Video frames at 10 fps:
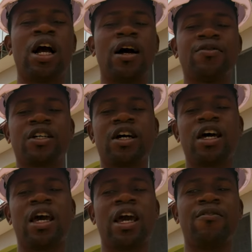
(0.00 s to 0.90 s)
after
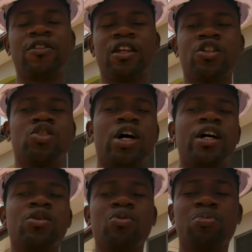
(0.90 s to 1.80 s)
everything
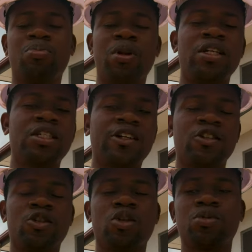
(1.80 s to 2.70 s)
dried, we placed
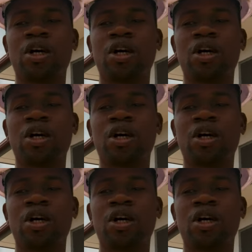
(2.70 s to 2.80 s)
that on top.